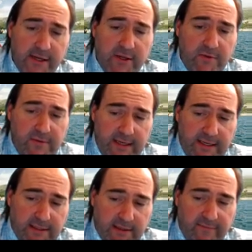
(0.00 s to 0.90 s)
You
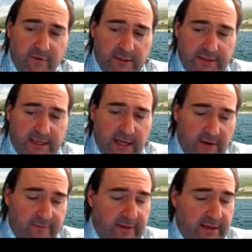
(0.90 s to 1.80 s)
need to convert it to
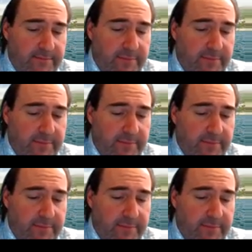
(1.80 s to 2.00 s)
Kelvin,